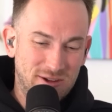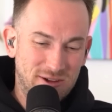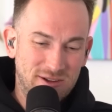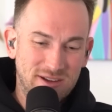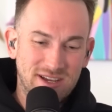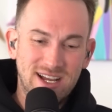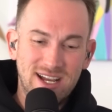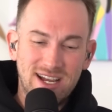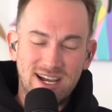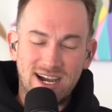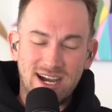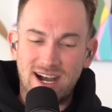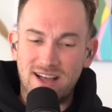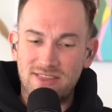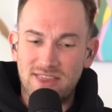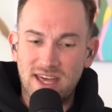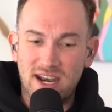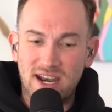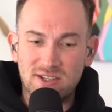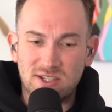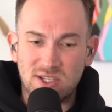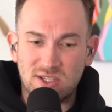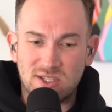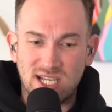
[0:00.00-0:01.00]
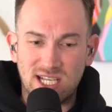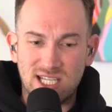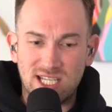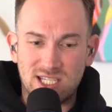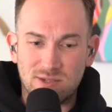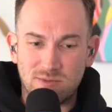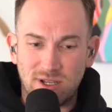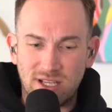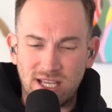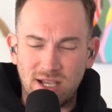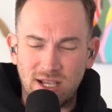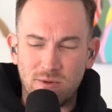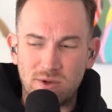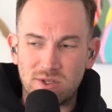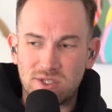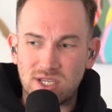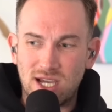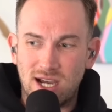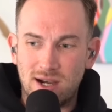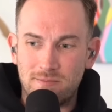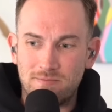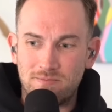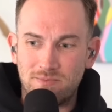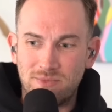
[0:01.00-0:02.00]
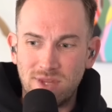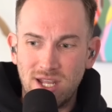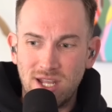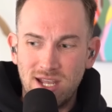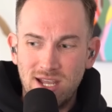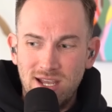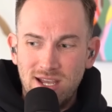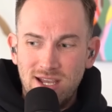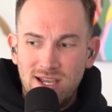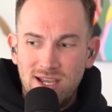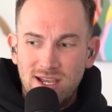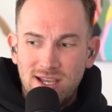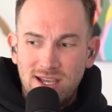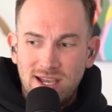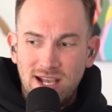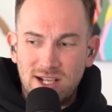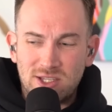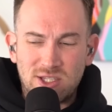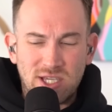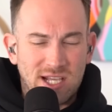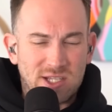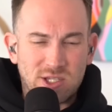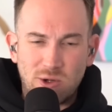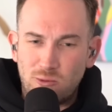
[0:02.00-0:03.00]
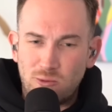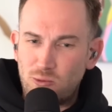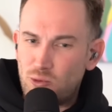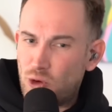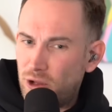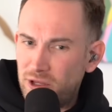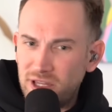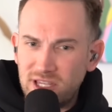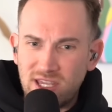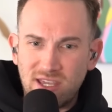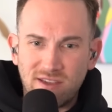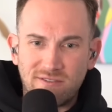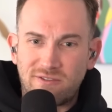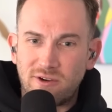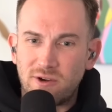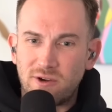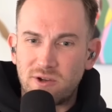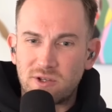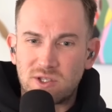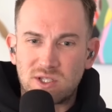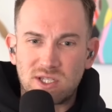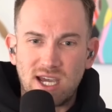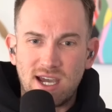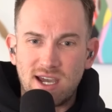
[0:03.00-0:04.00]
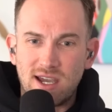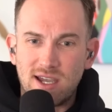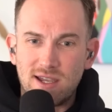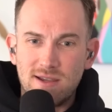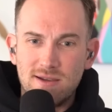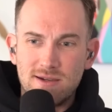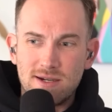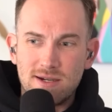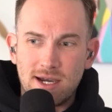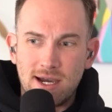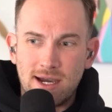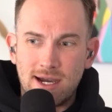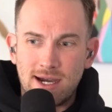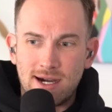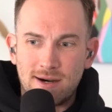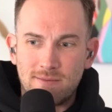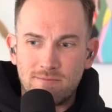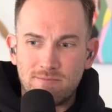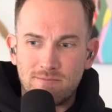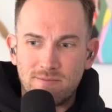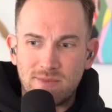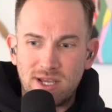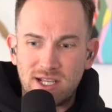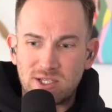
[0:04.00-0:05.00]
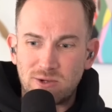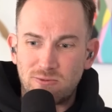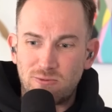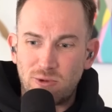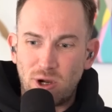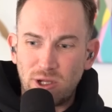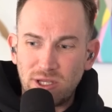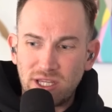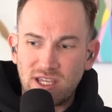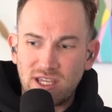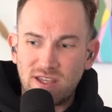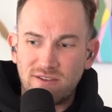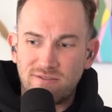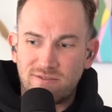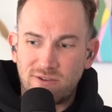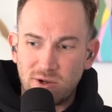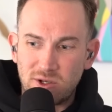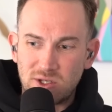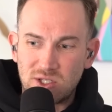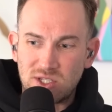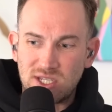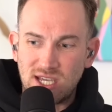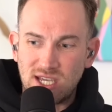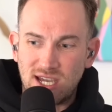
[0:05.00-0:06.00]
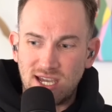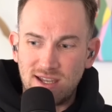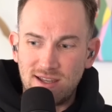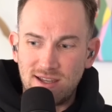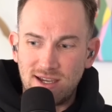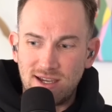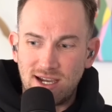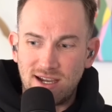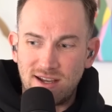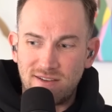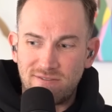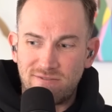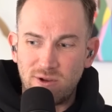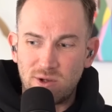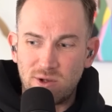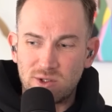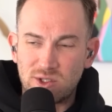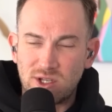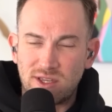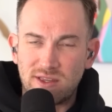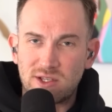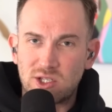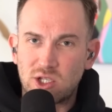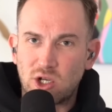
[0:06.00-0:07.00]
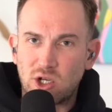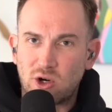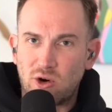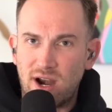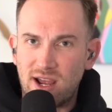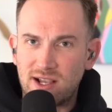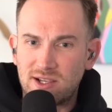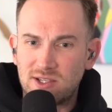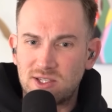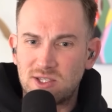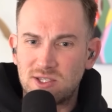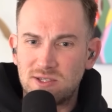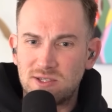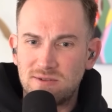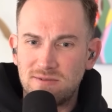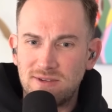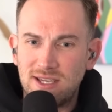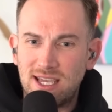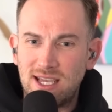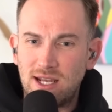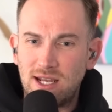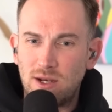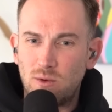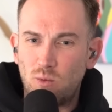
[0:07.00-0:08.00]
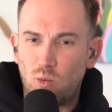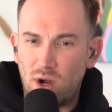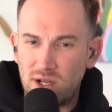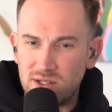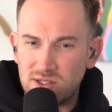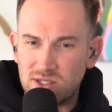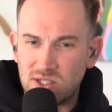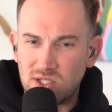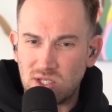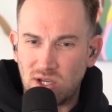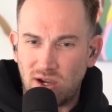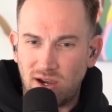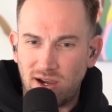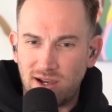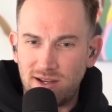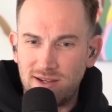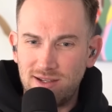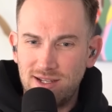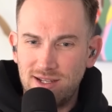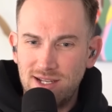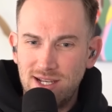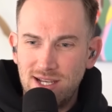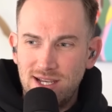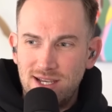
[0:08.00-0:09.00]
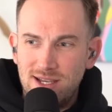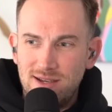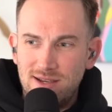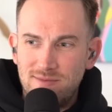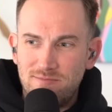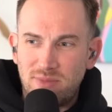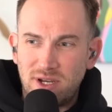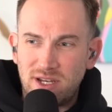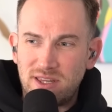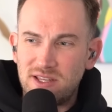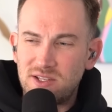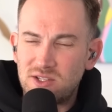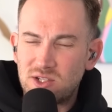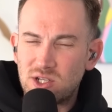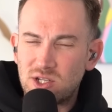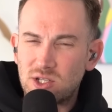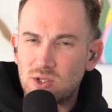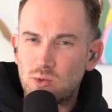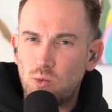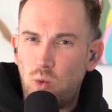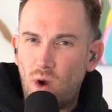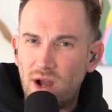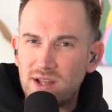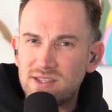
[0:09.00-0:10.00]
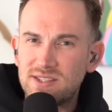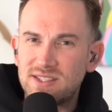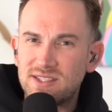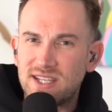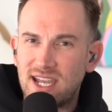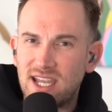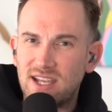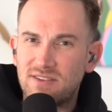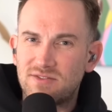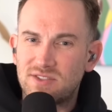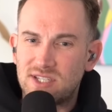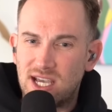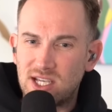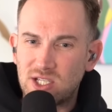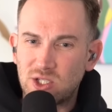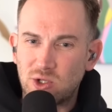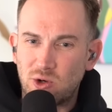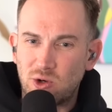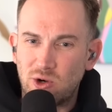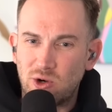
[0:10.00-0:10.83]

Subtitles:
that is a sentiment. It was... It's a rollicking first day. It feels like there's cracks in one side, but it is just one day of Test cricket.